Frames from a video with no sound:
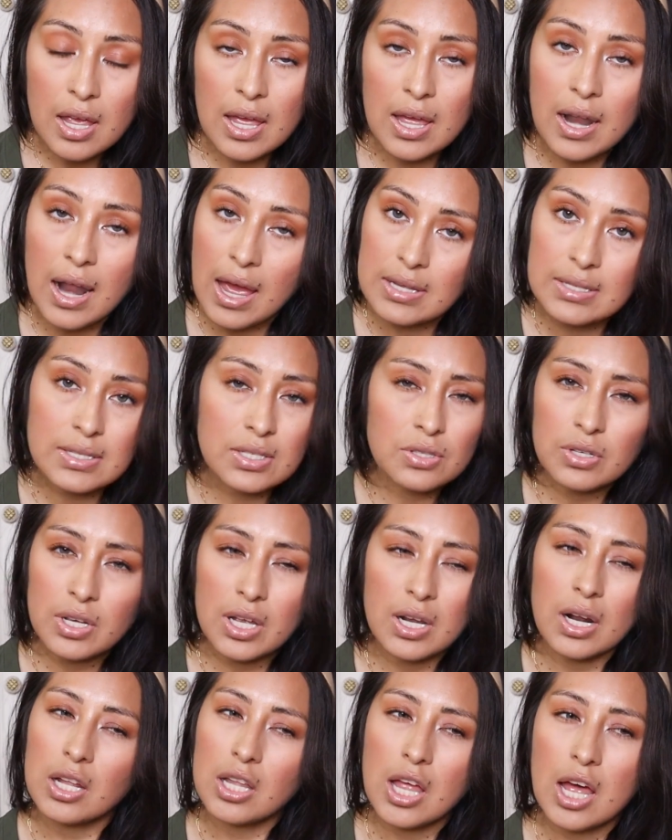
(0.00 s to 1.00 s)
and I still
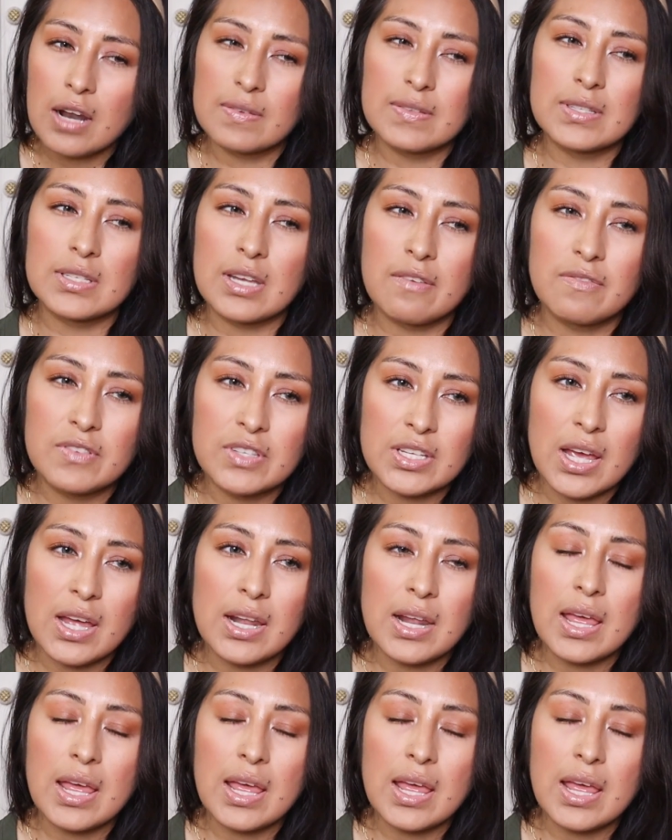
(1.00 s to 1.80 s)
get a lot of stuff done.